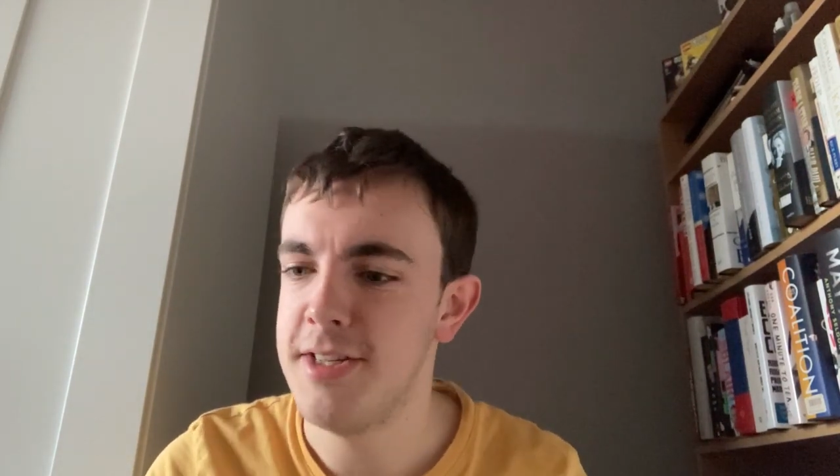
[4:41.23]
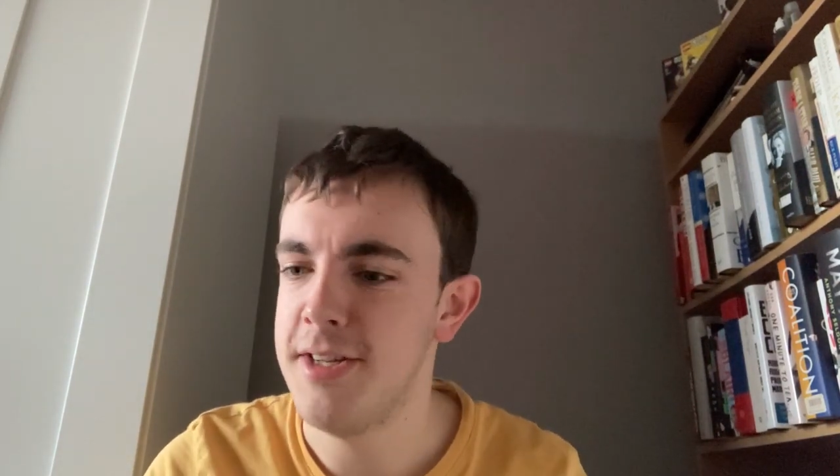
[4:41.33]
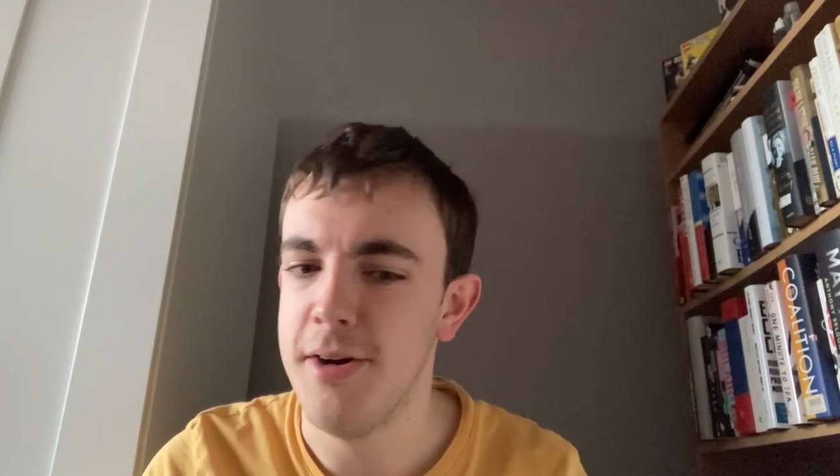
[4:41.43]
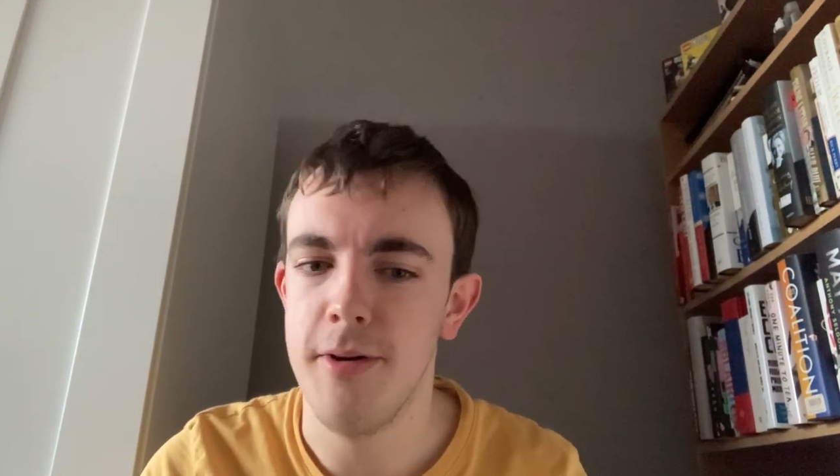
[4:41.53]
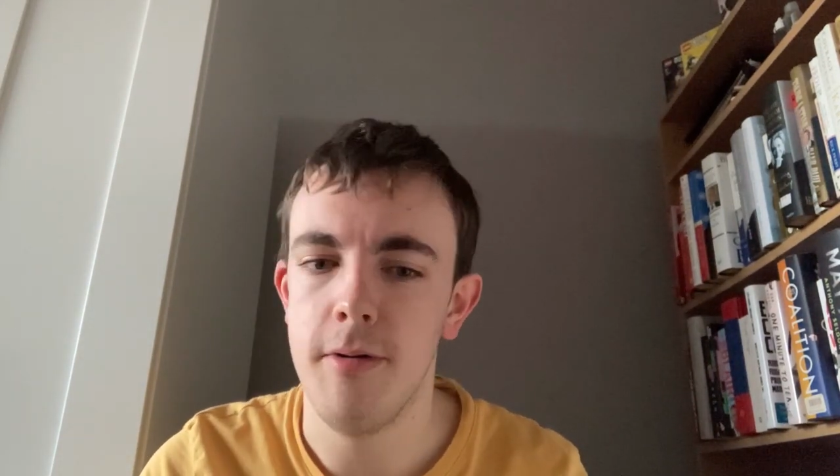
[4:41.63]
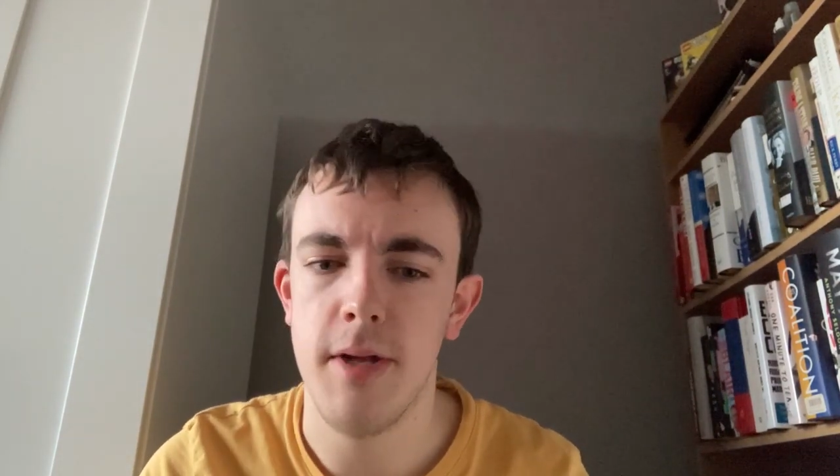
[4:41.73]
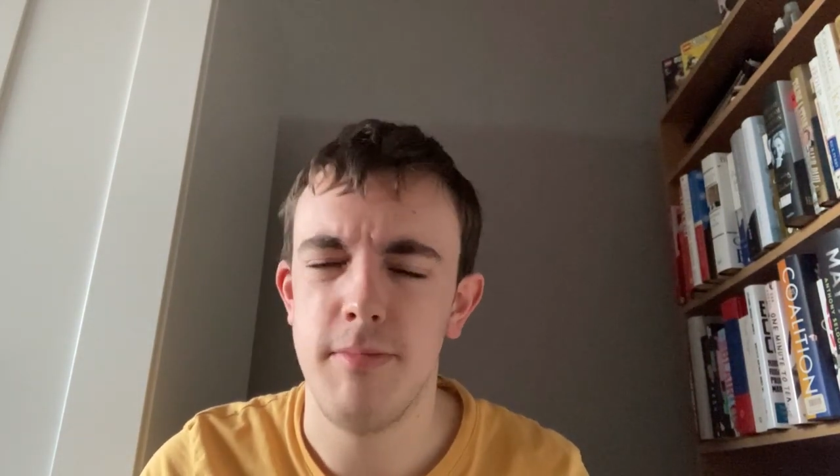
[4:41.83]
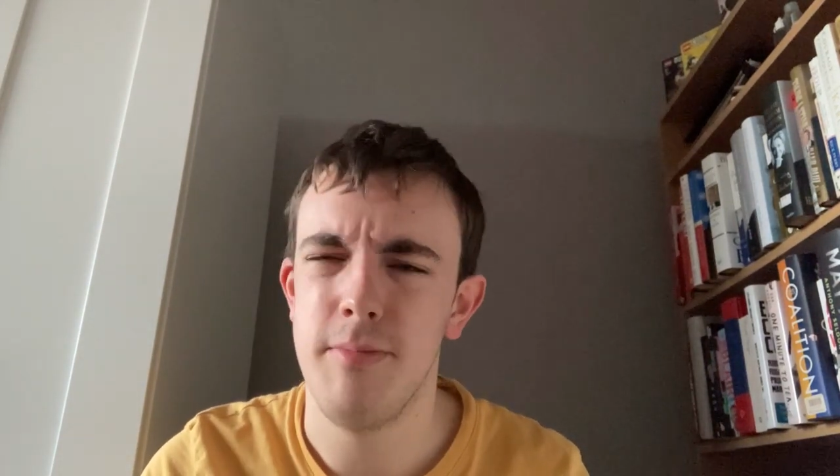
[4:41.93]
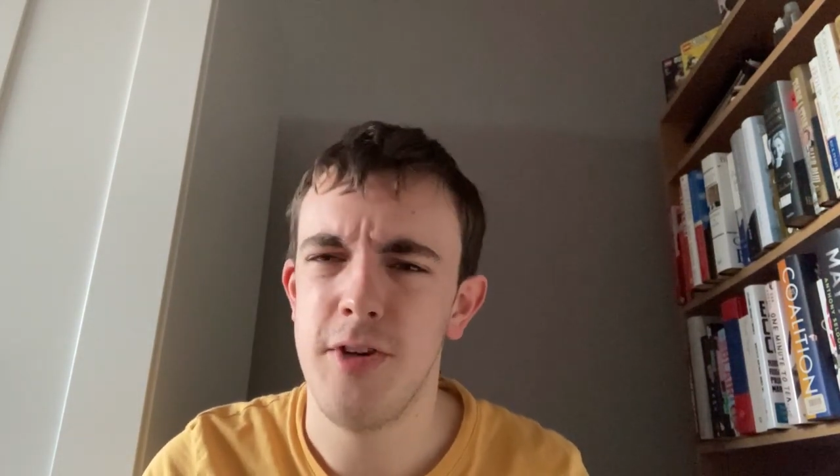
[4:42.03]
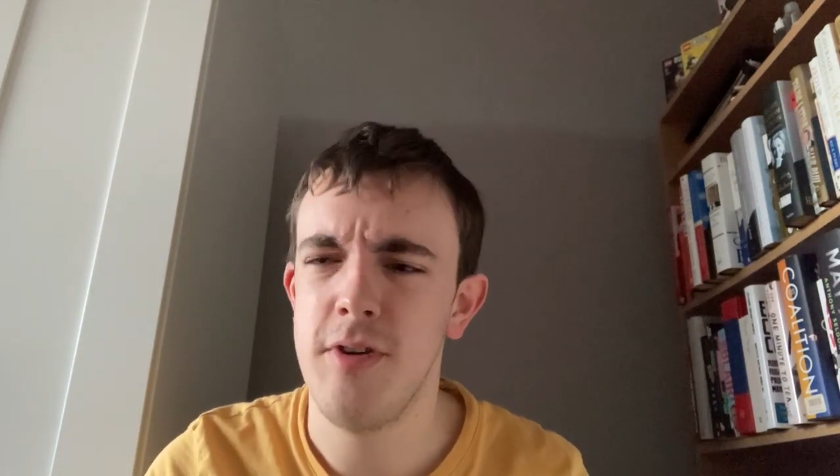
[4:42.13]
so well,
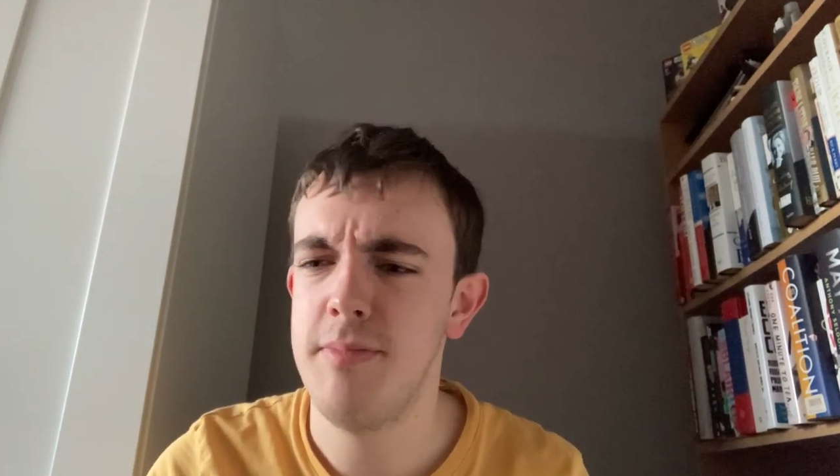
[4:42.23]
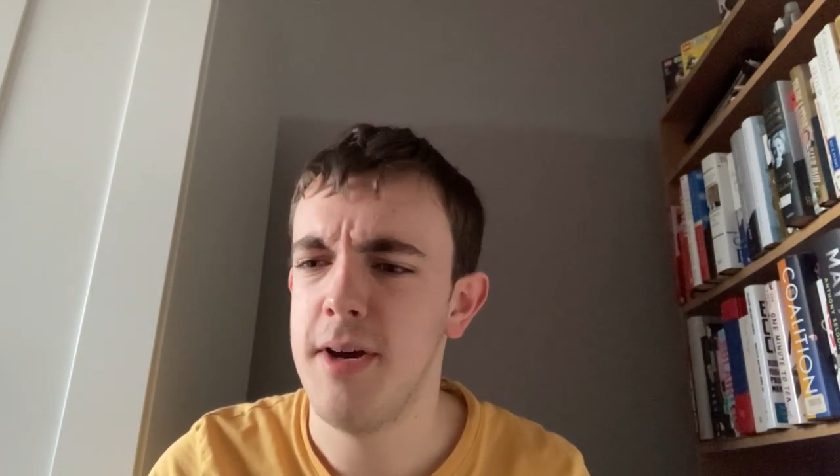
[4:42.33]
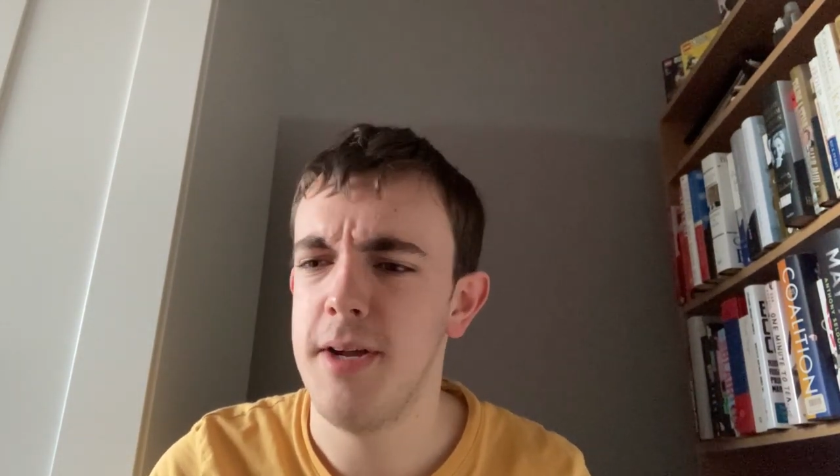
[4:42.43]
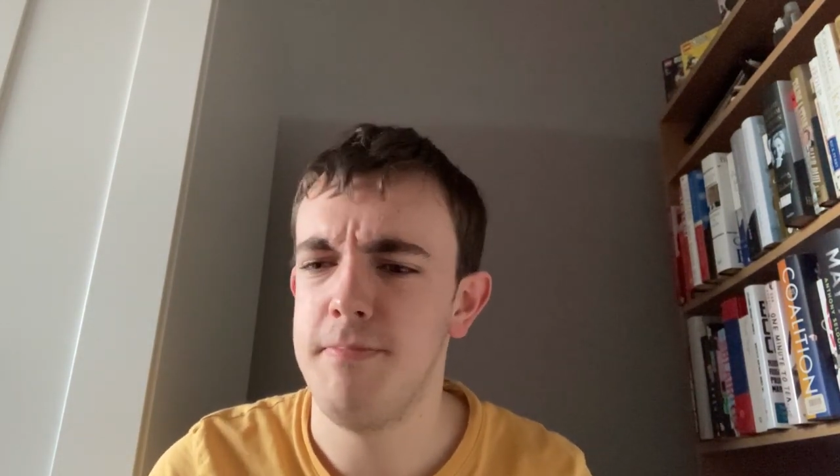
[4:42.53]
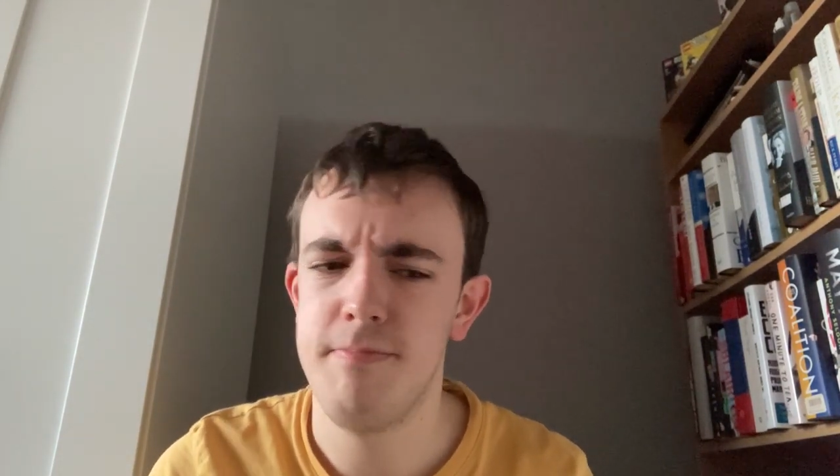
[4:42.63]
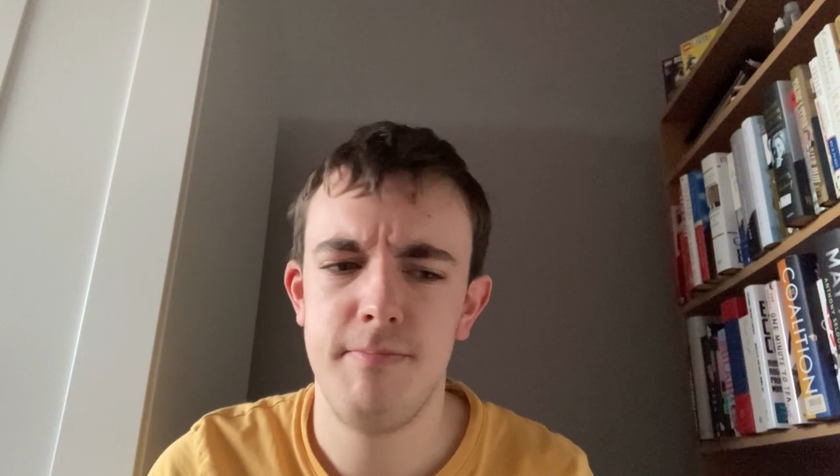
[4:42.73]
by trade by